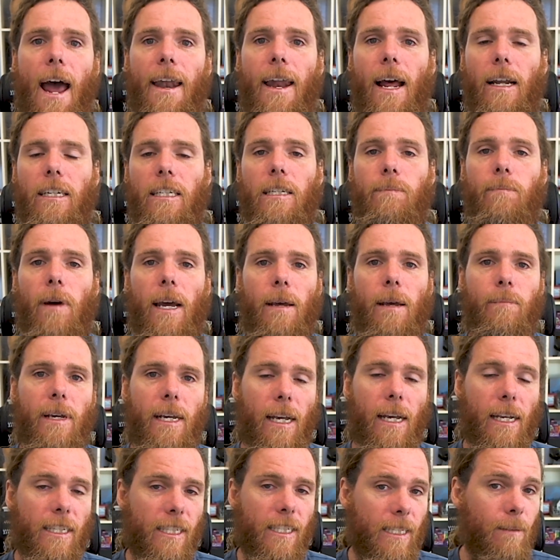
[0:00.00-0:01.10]
And that just may
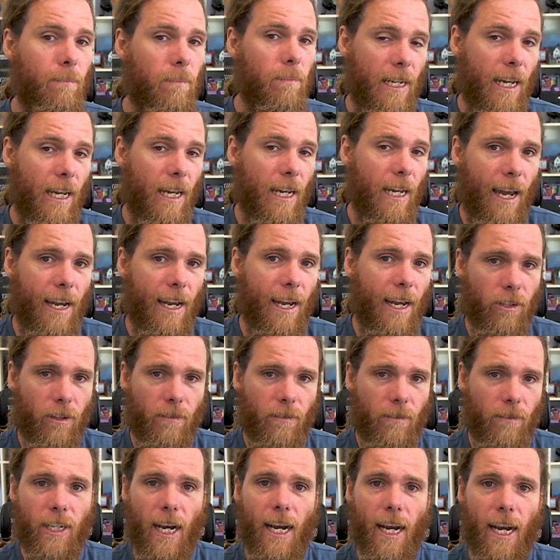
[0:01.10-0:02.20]
be simply a case
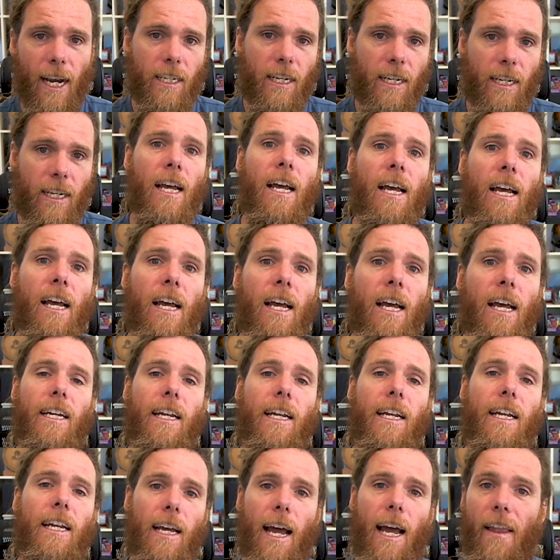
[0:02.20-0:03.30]
of changing
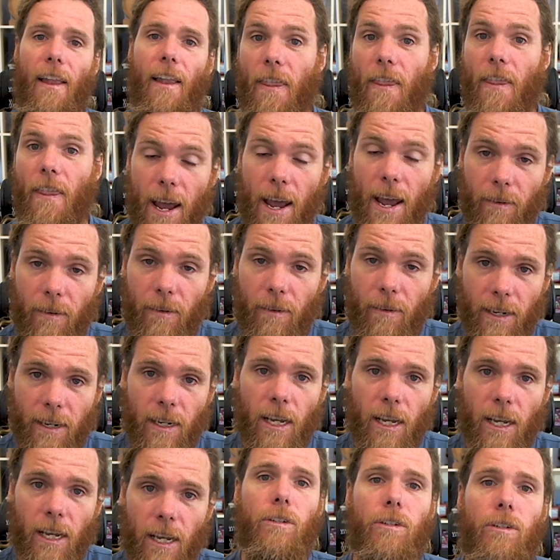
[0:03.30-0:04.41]
settings at their
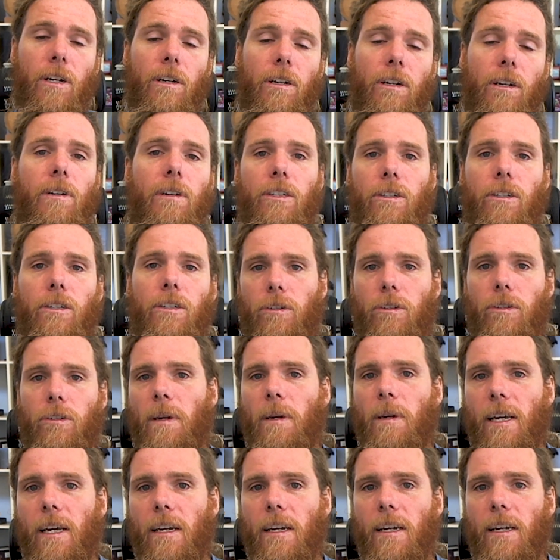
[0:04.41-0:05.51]
end to increase your
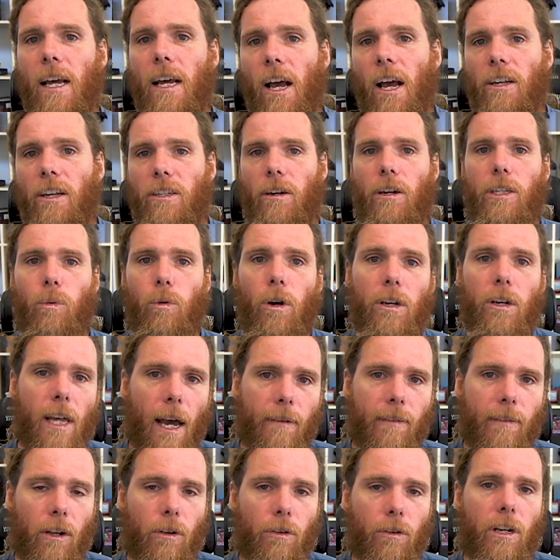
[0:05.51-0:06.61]
speed. So it's worth
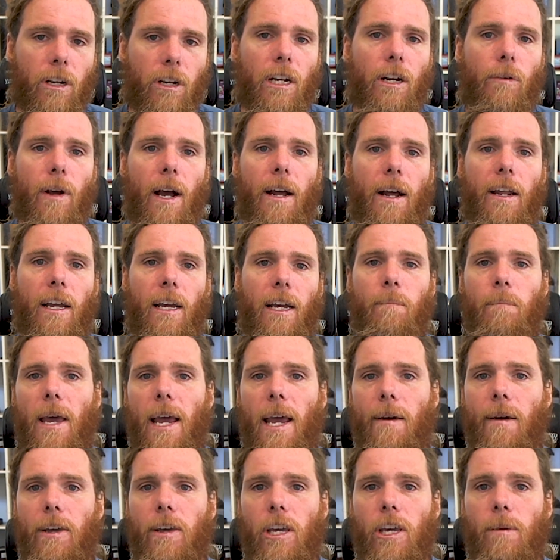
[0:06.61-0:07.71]
having a looking around and
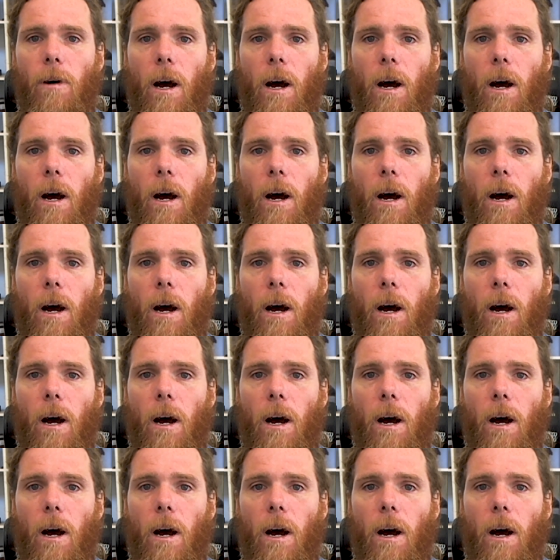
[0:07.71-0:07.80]
comparing.